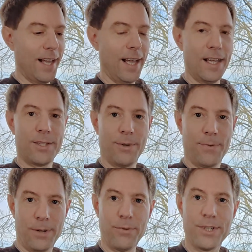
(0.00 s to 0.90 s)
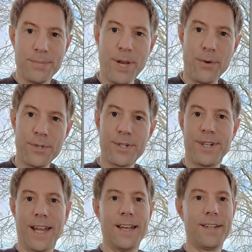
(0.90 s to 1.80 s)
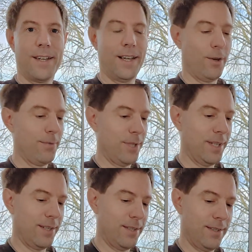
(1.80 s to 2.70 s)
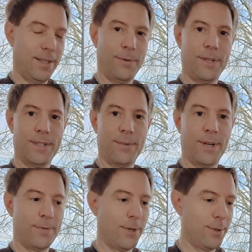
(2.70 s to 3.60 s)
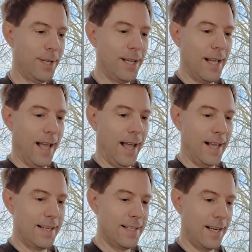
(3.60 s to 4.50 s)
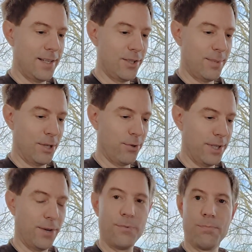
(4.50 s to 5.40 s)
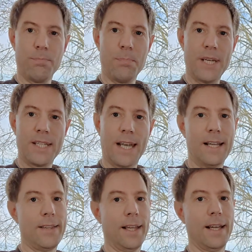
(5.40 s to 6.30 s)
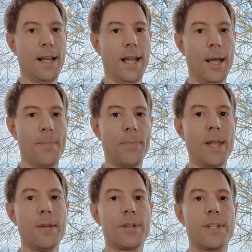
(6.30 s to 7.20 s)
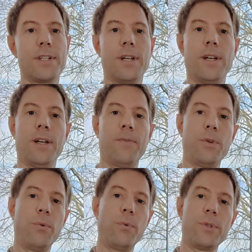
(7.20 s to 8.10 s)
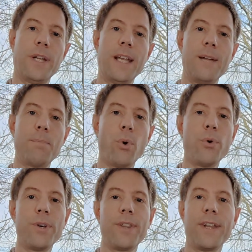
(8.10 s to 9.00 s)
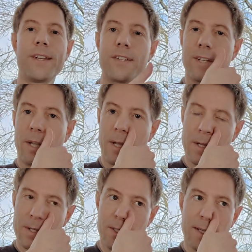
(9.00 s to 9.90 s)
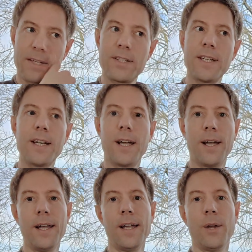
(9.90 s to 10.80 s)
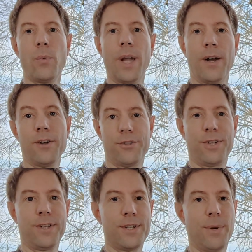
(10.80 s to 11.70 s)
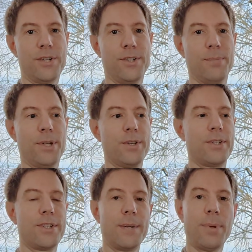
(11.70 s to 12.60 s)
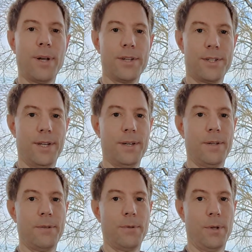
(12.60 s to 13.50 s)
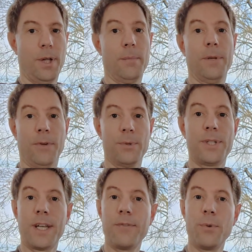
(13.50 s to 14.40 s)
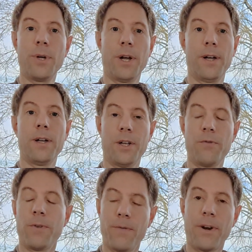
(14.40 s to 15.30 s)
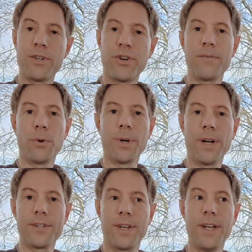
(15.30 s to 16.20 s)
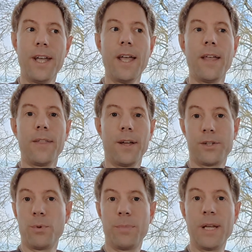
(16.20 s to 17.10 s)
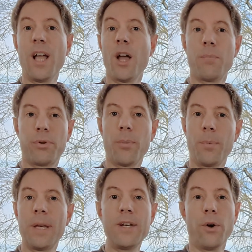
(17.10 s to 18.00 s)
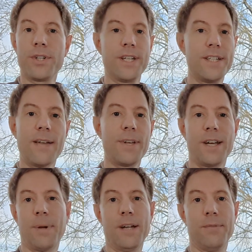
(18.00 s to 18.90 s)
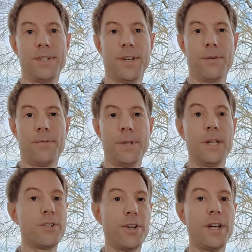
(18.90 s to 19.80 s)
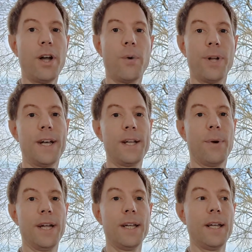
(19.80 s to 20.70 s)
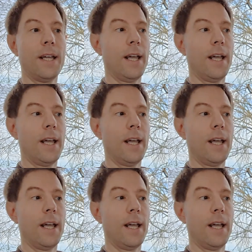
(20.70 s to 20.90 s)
So I've written some notes again, obviously, because, you know, this is the way I roll. And just to make sure I don't miss anything, because there's a few important things to consider when answering this question. Because the simple answer, if I was to give you a very straightforward answer, the answer would be probably not. It's never going to pay for itself. Certainly our one anyway.